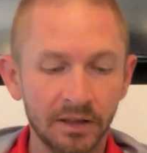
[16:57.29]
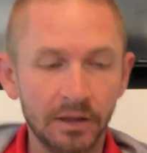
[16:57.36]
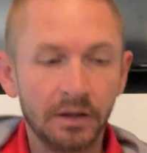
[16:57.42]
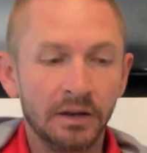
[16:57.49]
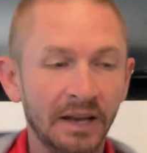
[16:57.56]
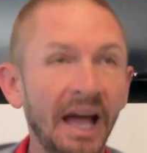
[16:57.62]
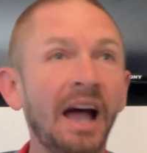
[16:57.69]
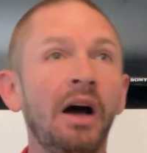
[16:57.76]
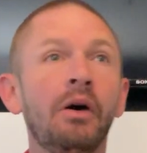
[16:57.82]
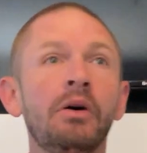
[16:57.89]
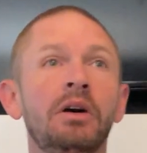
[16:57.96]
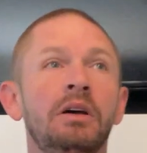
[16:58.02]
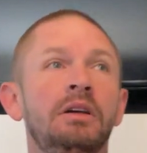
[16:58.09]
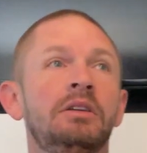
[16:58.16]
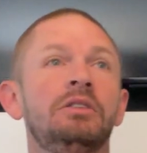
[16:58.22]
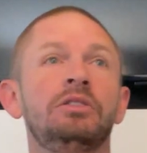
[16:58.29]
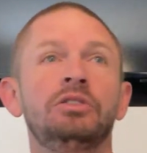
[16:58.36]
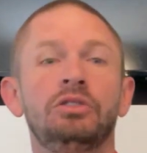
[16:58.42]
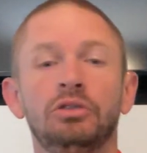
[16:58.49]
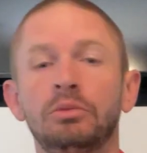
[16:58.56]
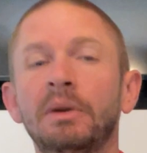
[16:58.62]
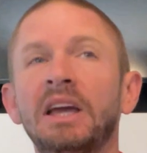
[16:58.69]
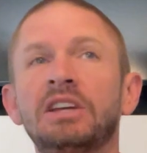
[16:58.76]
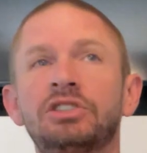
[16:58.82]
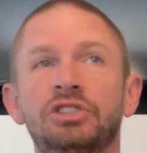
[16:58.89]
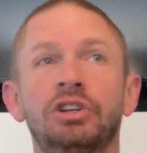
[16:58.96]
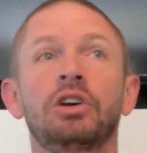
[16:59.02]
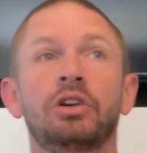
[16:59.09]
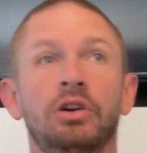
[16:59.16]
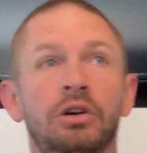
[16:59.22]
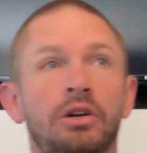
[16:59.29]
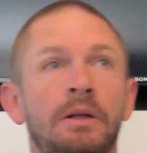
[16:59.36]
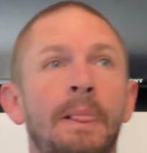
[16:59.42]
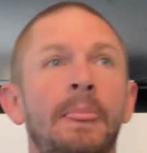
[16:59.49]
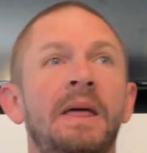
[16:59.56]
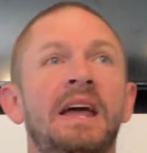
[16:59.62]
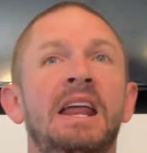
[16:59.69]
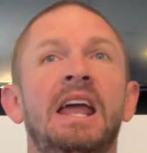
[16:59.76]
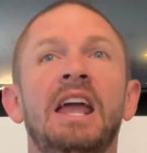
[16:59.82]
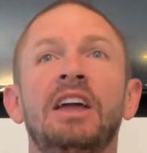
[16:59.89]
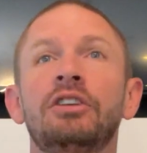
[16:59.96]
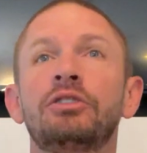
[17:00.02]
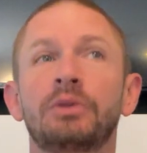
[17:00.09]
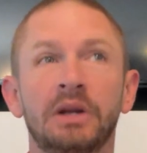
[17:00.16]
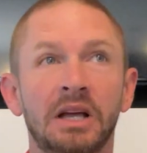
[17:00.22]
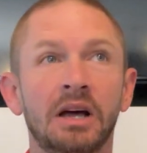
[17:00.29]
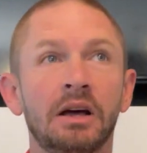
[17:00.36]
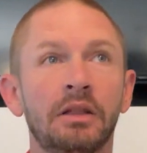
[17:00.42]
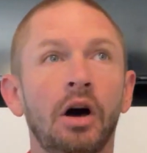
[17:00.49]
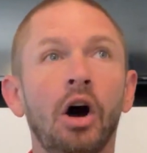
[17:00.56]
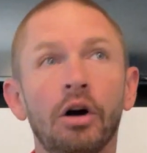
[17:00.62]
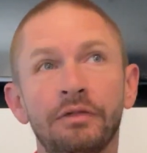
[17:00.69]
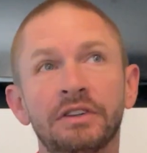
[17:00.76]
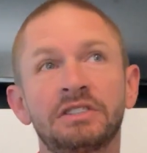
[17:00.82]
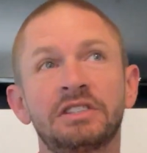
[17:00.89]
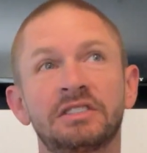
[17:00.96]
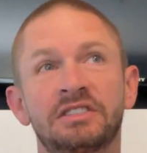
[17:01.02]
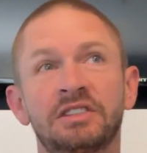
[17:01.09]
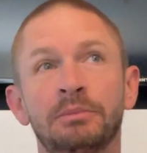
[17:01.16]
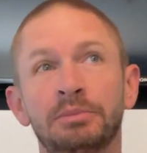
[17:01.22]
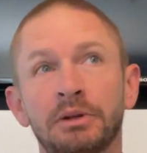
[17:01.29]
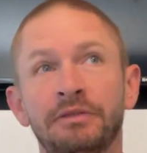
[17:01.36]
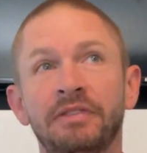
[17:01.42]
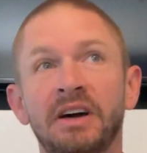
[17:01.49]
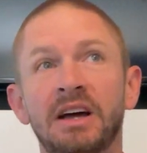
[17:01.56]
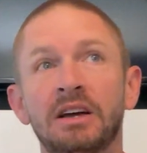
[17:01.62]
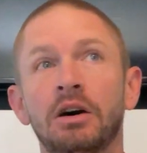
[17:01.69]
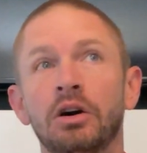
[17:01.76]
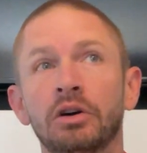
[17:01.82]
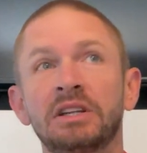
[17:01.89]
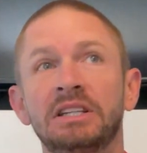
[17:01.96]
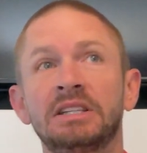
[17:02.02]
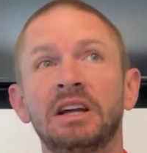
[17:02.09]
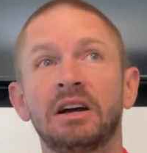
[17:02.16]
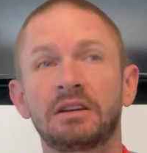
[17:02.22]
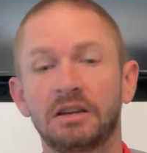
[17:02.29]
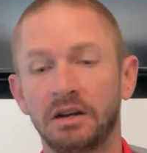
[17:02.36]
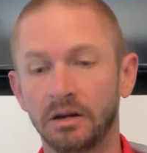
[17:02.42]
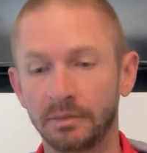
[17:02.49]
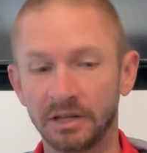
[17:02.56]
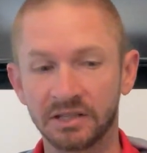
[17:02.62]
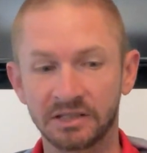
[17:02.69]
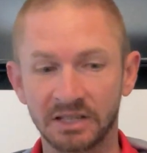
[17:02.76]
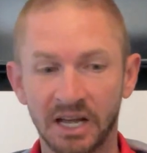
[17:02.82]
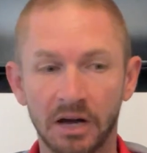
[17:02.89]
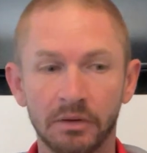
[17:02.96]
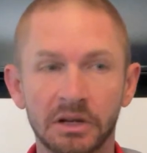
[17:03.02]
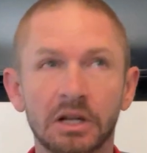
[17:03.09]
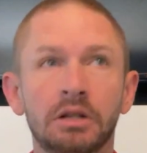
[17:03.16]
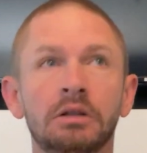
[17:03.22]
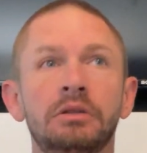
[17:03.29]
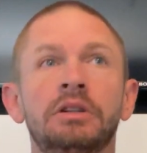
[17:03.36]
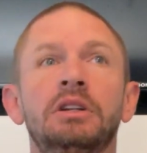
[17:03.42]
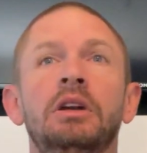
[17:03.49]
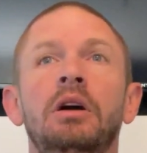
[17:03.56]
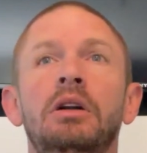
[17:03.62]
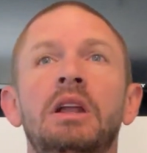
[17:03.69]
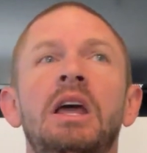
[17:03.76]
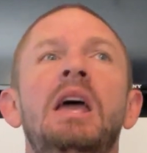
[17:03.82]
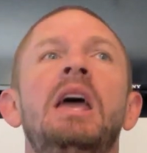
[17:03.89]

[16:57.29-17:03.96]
now you make sure that Andrea, office@simplifyre.com, is now included on